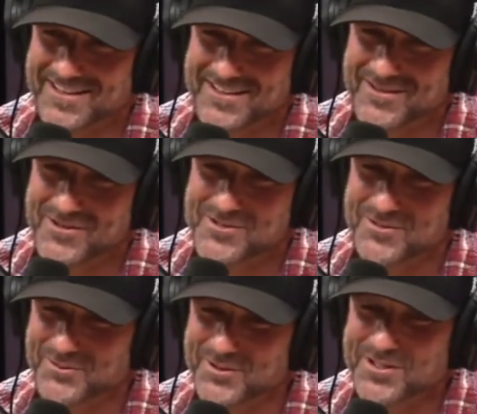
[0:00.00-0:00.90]
there's
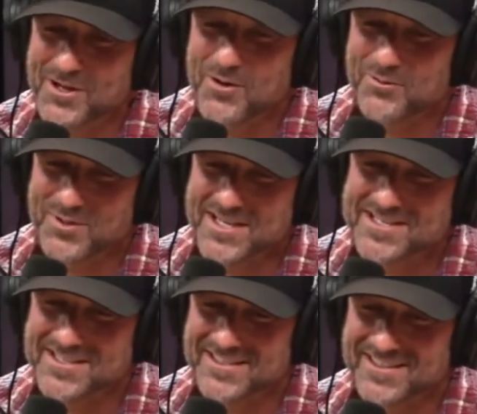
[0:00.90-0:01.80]
really no
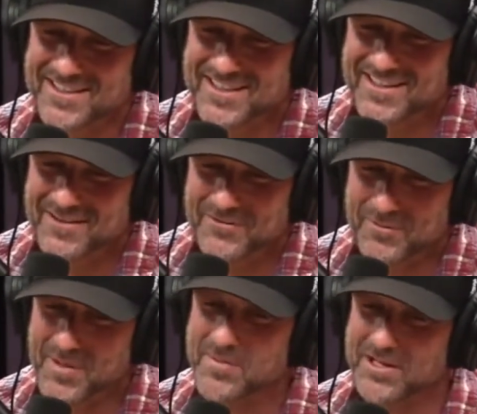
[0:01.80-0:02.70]
reason for
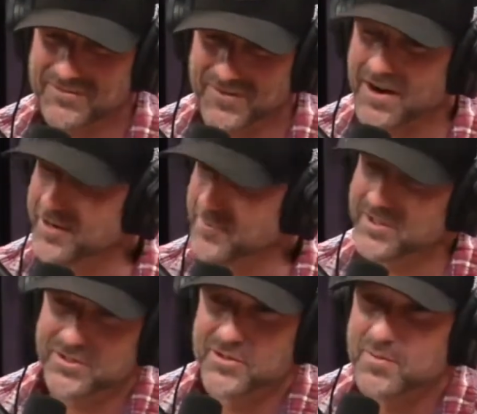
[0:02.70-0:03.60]
people to get fired up
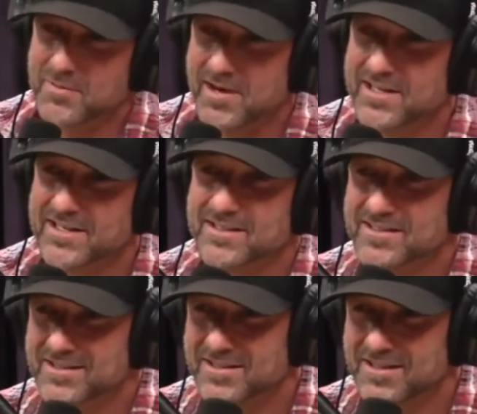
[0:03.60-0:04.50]
and contribute money.
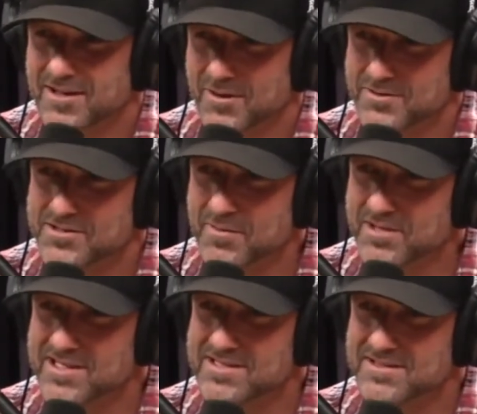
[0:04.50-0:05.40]
You know, some of
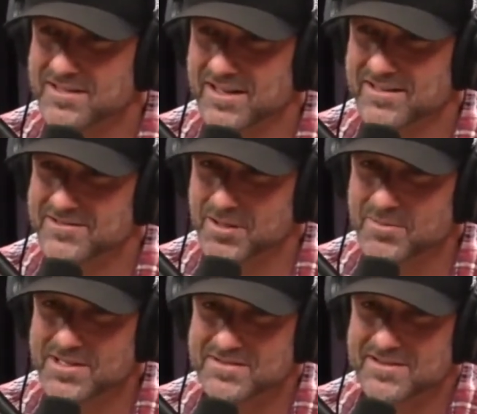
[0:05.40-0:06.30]
these,
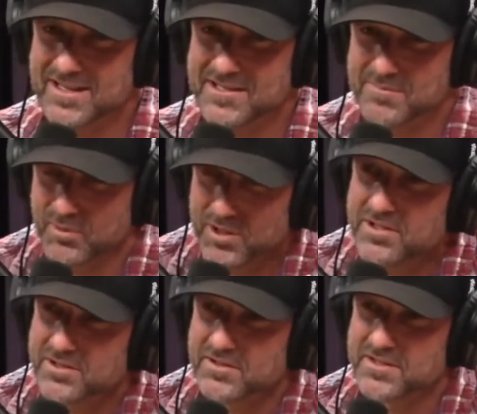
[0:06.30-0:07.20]
it's
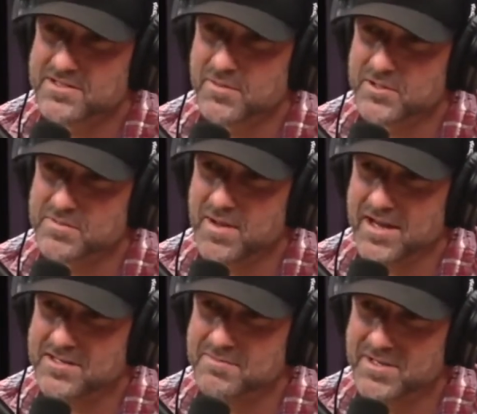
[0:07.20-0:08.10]
political in some
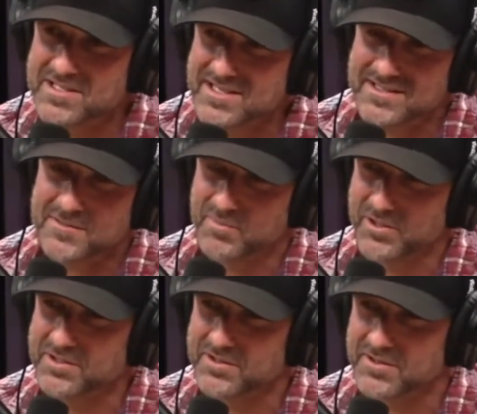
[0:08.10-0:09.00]
respects. Business is
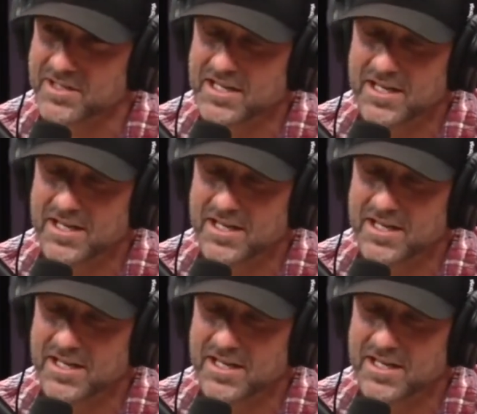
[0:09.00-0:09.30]
political.